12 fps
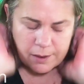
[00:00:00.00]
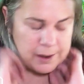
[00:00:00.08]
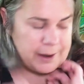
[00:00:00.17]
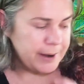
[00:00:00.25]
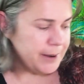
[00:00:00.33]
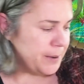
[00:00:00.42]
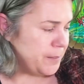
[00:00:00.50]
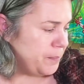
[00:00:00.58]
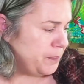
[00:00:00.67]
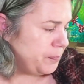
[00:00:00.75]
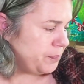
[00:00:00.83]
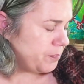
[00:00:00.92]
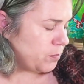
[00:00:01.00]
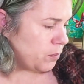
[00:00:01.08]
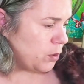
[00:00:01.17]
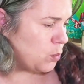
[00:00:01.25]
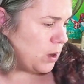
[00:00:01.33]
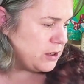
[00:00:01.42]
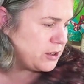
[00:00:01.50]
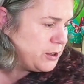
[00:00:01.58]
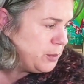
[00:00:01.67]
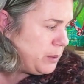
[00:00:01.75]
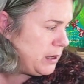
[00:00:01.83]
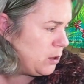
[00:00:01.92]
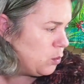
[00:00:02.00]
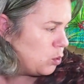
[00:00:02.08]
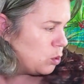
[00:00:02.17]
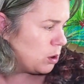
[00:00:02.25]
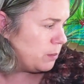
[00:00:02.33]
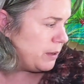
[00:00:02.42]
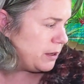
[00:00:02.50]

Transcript: while still being warm